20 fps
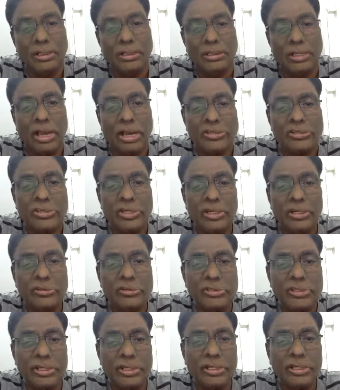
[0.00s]
The oxidative
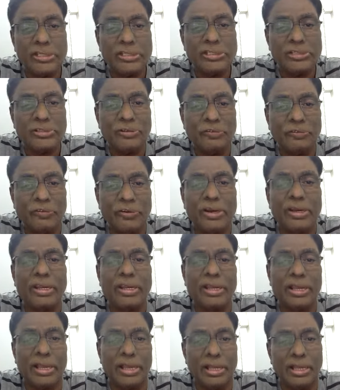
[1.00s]
state is
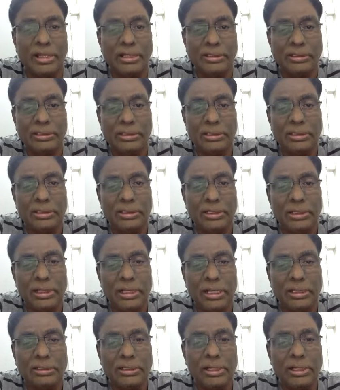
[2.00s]
ferric ion
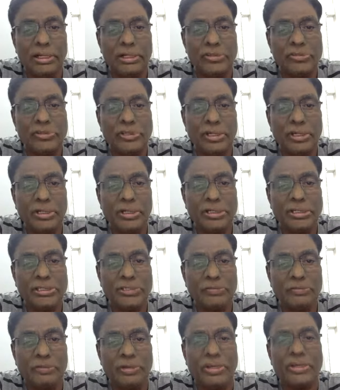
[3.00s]
and the reduced state
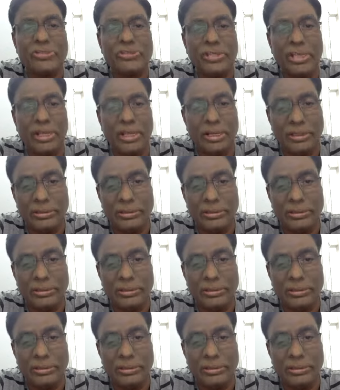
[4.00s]
is ferrous ion.